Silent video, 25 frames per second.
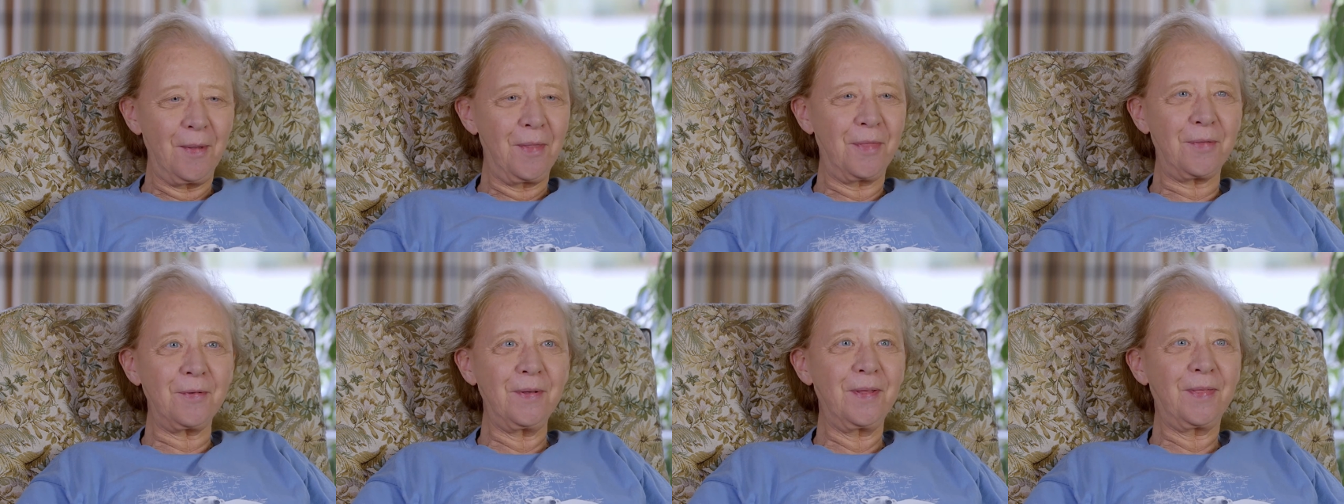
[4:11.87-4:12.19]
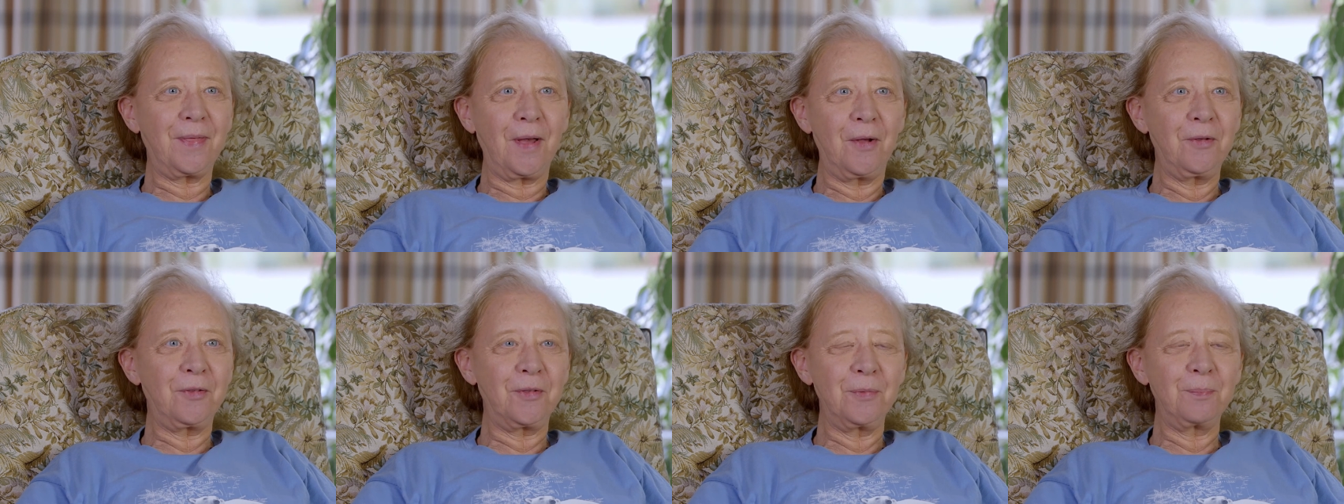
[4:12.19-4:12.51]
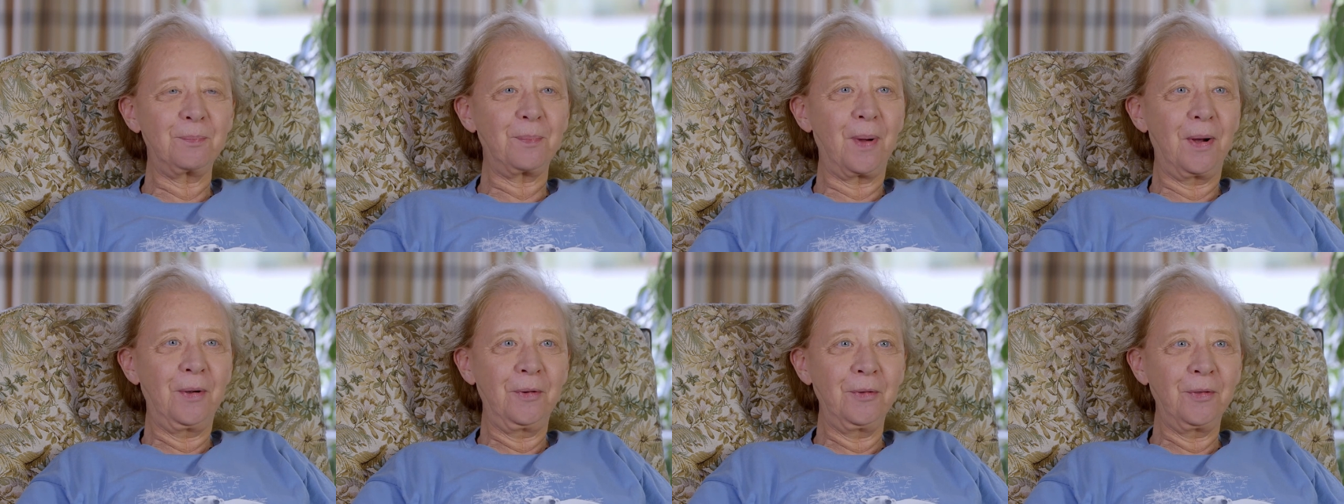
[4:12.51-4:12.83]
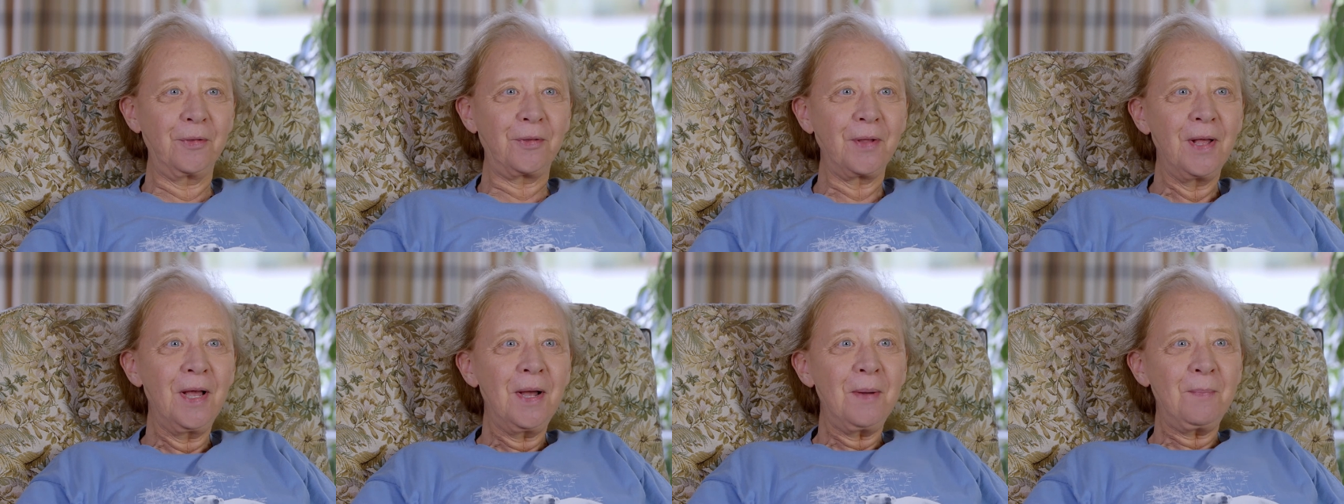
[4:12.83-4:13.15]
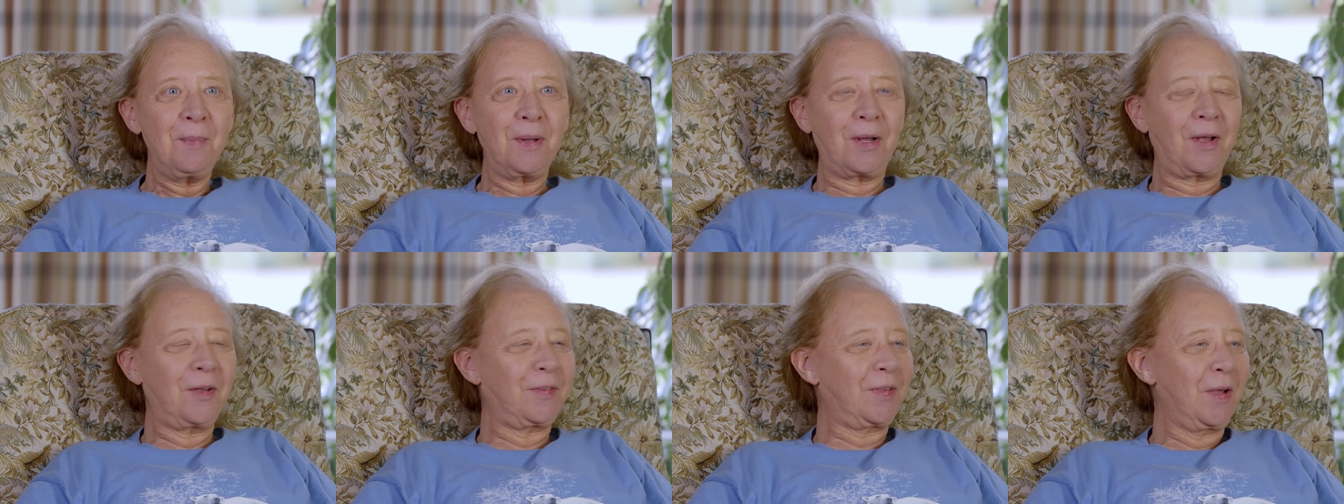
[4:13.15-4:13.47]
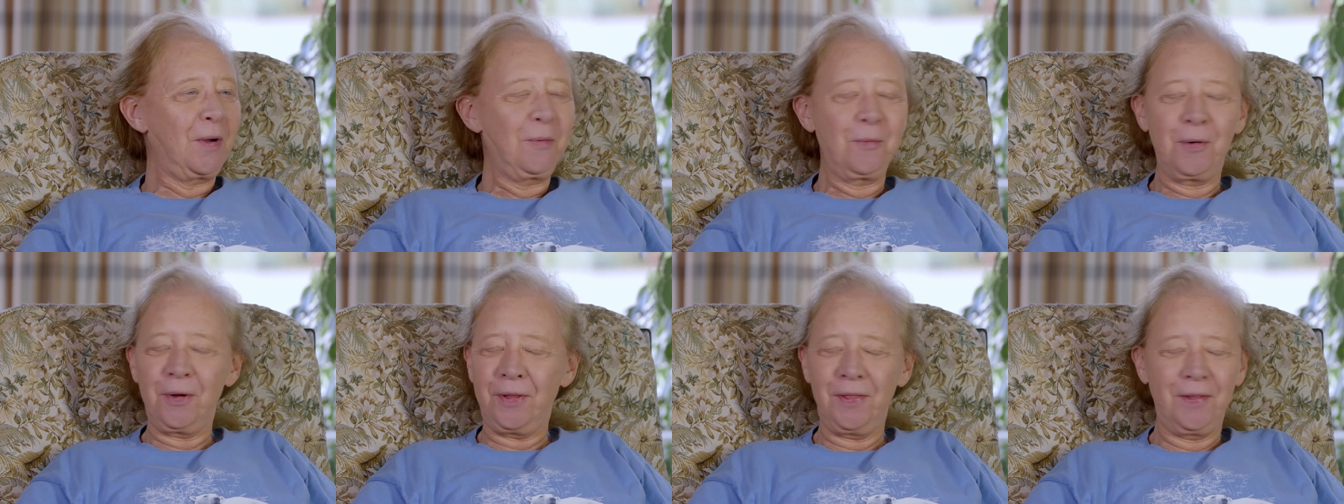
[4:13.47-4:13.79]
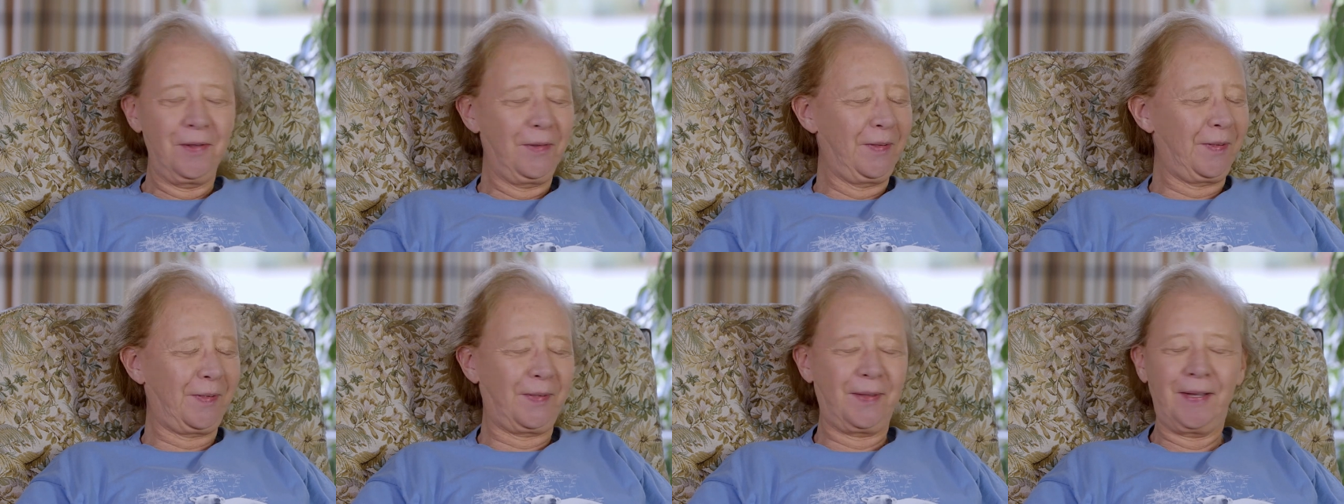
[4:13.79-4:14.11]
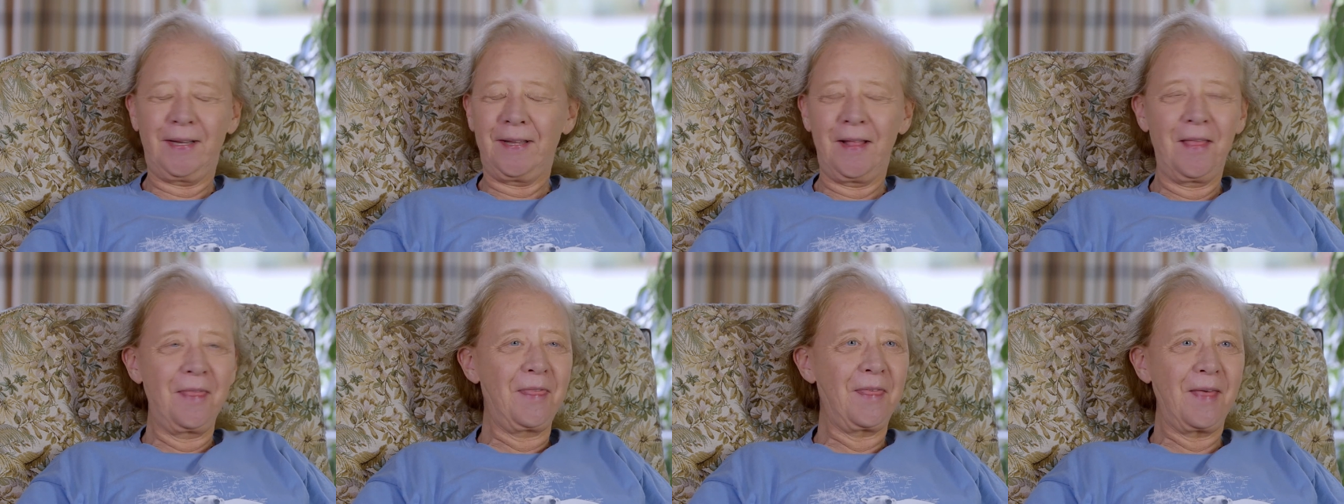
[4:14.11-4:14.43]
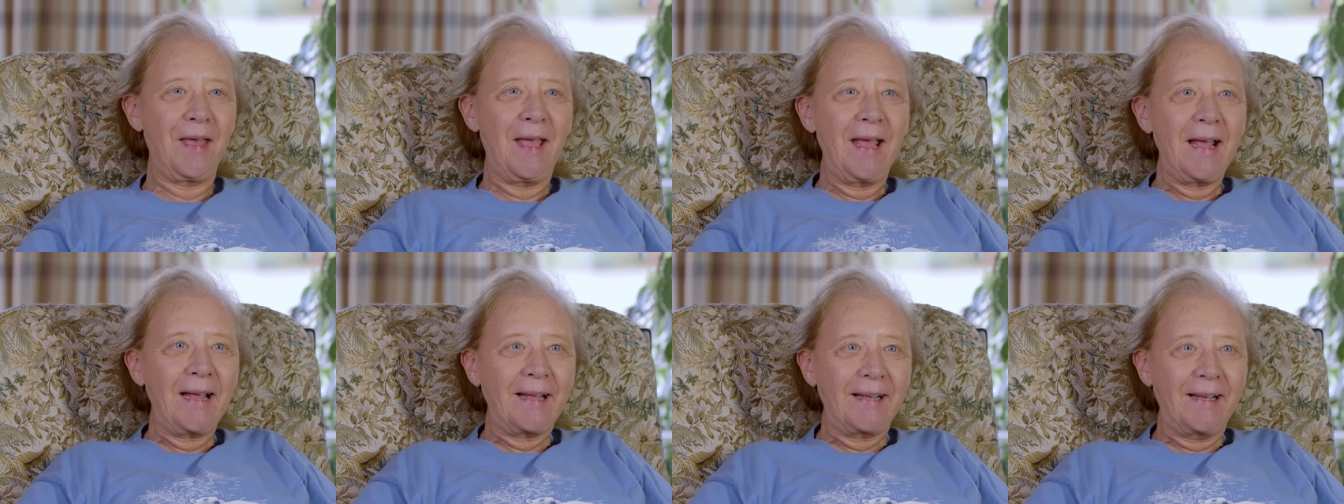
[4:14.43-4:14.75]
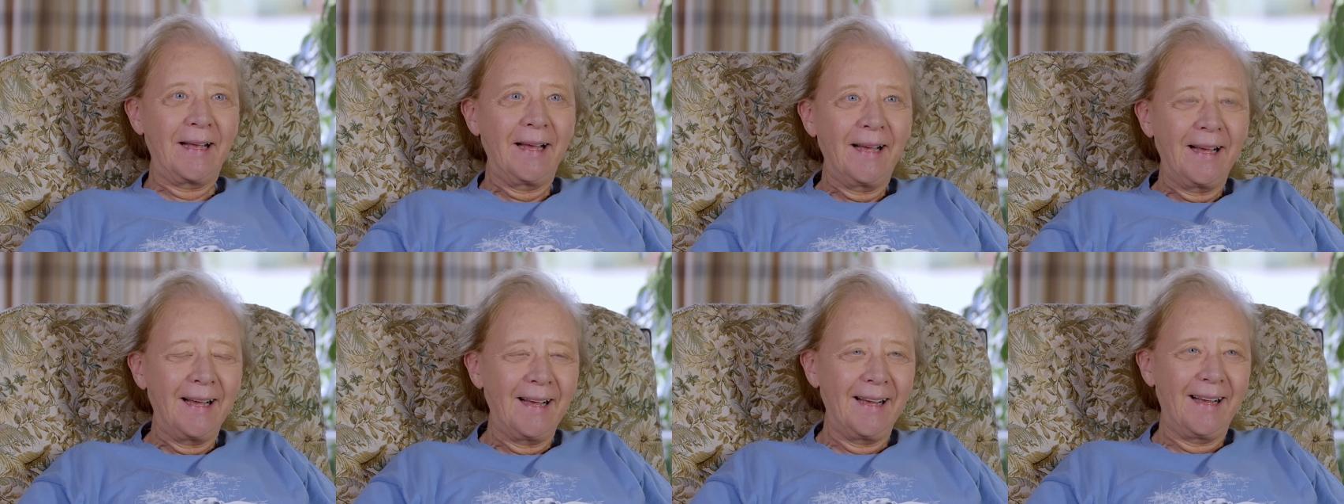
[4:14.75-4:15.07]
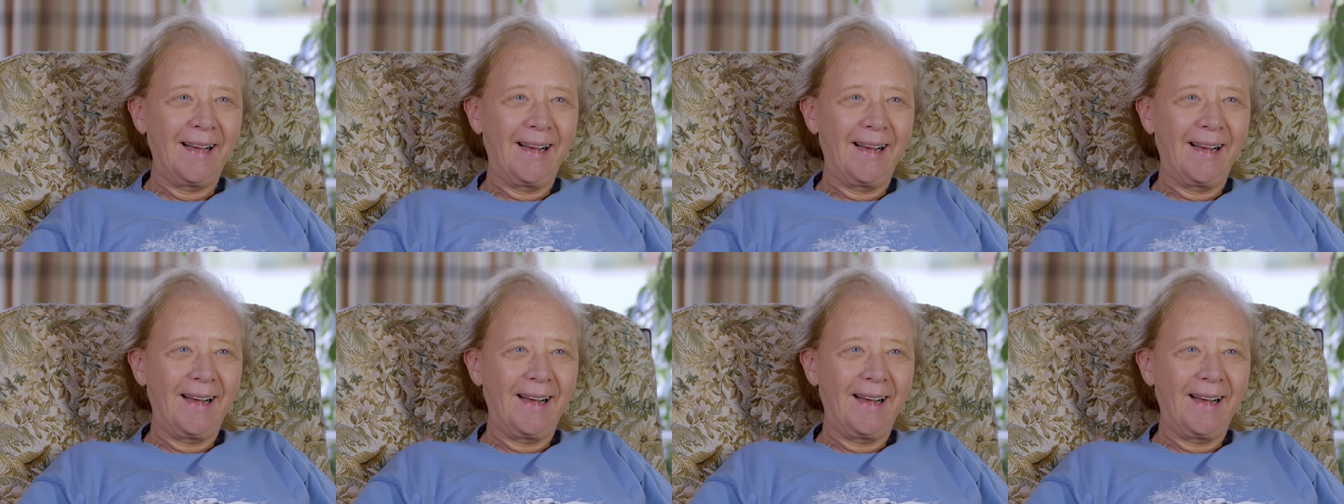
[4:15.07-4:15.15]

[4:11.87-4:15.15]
£3,000 because I wouldn't have seen a thing.